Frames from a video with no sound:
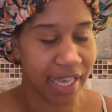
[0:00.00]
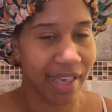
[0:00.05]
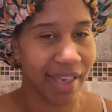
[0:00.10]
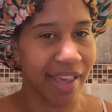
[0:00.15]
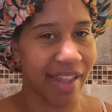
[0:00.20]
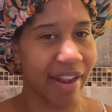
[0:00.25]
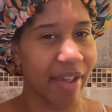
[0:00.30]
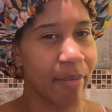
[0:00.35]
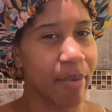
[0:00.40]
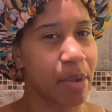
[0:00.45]

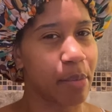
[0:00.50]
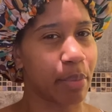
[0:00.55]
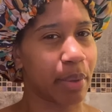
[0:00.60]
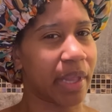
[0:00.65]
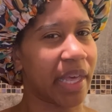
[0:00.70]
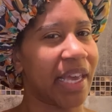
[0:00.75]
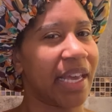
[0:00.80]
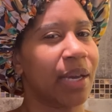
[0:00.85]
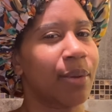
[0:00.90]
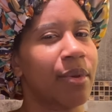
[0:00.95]
And I've been
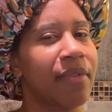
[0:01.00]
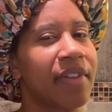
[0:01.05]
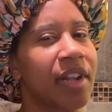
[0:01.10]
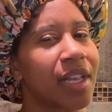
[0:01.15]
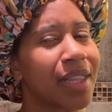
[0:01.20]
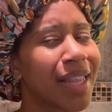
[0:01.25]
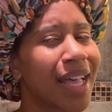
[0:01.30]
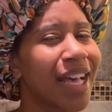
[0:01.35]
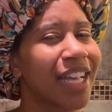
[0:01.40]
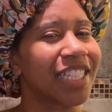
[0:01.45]
playing with it a
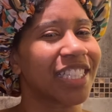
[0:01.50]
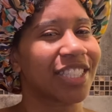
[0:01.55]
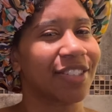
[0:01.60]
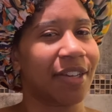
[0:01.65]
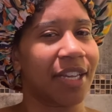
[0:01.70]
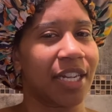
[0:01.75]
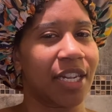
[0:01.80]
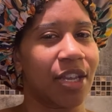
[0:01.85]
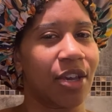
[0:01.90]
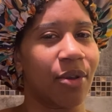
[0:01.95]
lot, so I
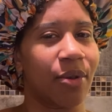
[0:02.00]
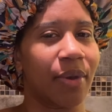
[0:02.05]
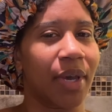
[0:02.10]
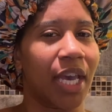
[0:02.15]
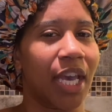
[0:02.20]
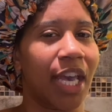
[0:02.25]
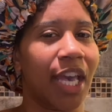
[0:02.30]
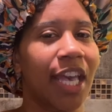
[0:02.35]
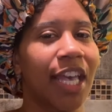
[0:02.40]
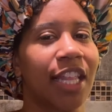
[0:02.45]
know
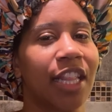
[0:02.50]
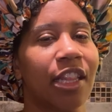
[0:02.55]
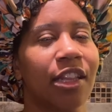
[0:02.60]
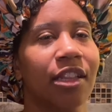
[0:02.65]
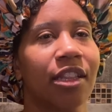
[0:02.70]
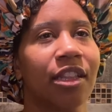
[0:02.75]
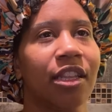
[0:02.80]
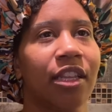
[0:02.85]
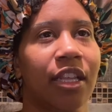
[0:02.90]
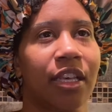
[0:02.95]

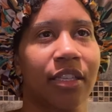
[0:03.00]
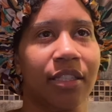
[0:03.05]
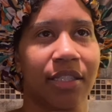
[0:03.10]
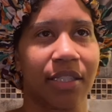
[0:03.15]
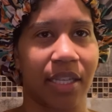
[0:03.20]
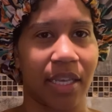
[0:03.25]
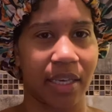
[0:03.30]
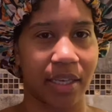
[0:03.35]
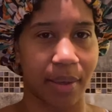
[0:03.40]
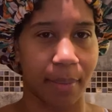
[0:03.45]
it looks
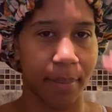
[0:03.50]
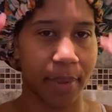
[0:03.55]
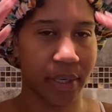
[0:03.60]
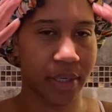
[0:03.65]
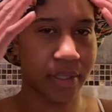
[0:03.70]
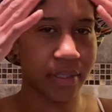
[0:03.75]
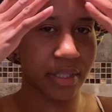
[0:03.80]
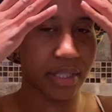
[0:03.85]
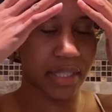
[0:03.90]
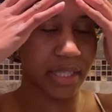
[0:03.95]
like a
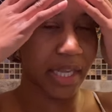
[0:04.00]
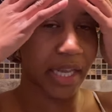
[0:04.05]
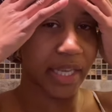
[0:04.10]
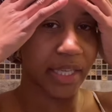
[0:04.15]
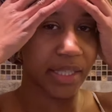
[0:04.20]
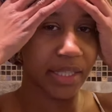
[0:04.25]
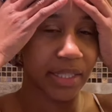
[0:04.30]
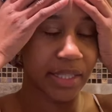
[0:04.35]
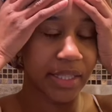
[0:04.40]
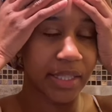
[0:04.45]
bird's
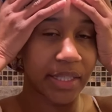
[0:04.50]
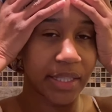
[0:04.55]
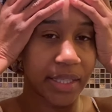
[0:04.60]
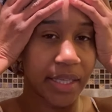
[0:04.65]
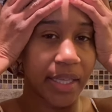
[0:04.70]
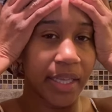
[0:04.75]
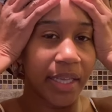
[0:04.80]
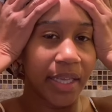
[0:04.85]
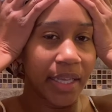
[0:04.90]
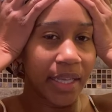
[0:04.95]
nest.
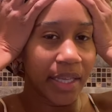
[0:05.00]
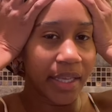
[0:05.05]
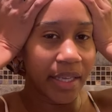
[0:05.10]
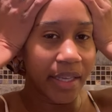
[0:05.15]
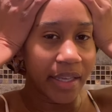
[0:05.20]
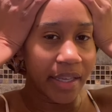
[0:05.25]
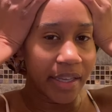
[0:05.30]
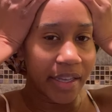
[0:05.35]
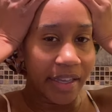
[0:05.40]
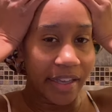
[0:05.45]

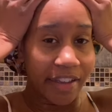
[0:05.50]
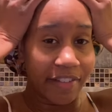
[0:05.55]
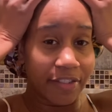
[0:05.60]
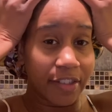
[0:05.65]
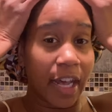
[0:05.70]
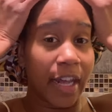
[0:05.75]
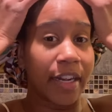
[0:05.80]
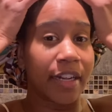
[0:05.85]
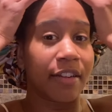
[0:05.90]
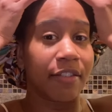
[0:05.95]
If
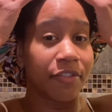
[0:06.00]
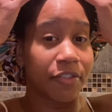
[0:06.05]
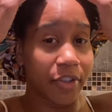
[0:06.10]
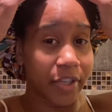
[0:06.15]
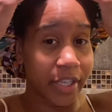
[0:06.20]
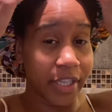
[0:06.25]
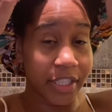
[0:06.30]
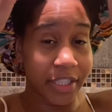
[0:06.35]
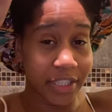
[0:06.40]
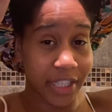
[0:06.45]
not in the
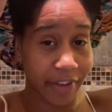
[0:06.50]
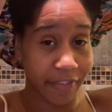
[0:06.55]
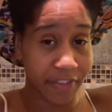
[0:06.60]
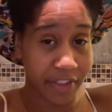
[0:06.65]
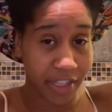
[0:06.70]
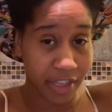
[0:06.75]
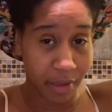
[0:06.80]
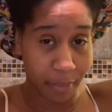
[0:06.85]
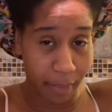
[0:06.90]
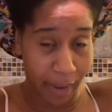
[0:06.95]
front, definitely
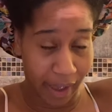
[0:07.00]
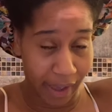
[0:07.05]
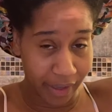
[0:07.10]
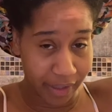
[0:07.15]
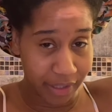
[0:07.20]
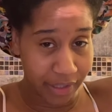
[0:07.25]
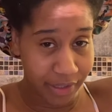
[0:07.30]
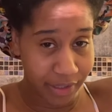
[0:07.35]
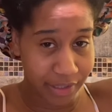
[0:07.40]
in the back.